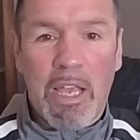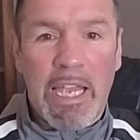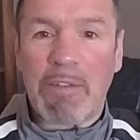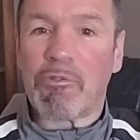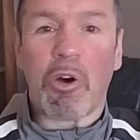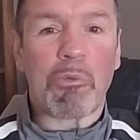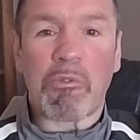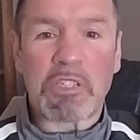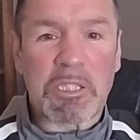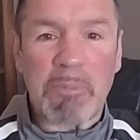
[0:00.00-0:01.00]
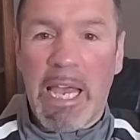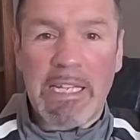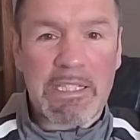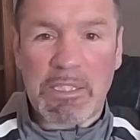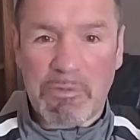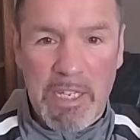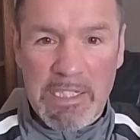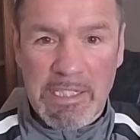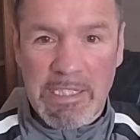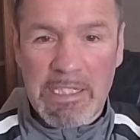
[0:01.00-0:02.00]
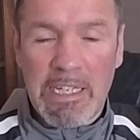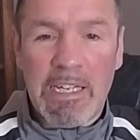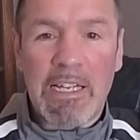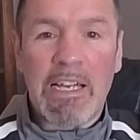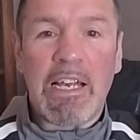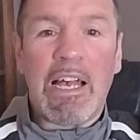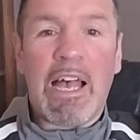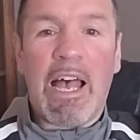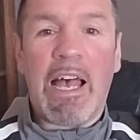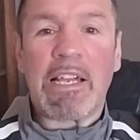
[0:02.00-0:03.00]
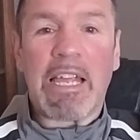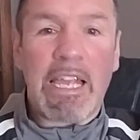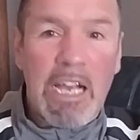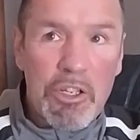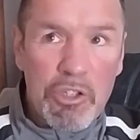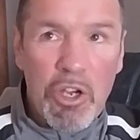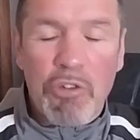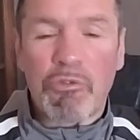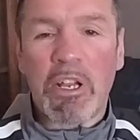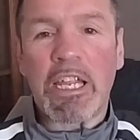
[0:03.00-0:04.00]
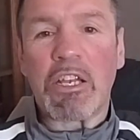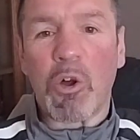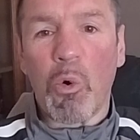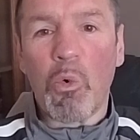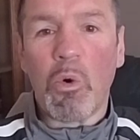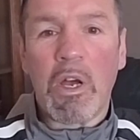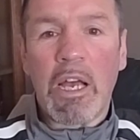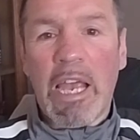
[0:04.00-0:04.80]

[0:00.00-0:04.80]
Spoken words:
He fought with a smile on his face, and he got down really low.